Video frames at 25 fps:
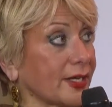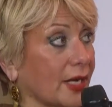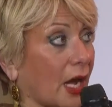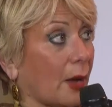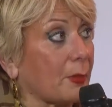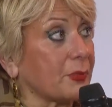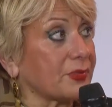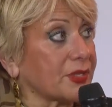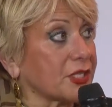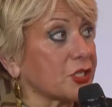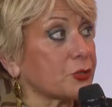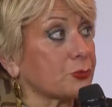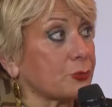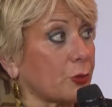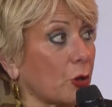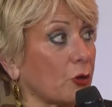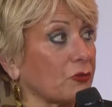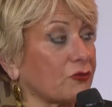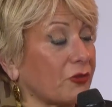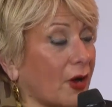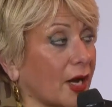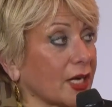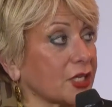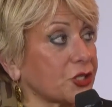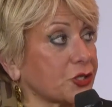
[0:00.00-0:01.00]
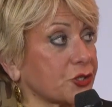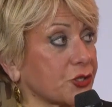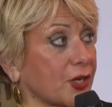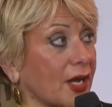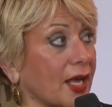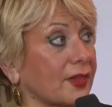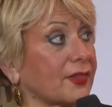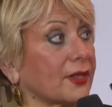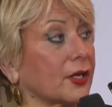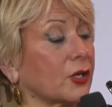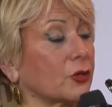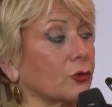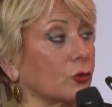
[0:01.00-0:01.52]
up these profiles
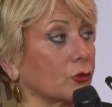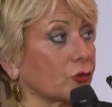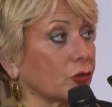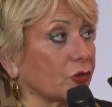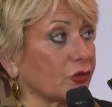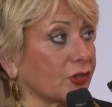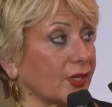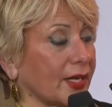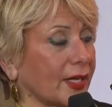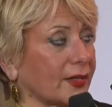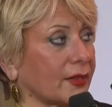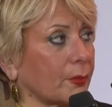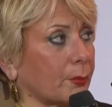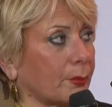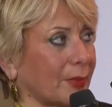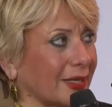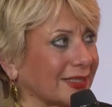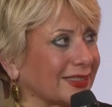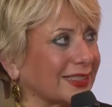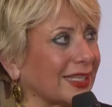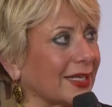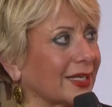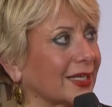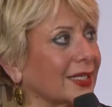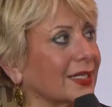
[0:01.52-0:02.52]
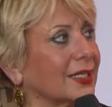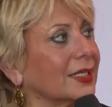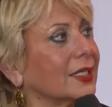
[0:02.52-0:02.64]
together in order to get a better,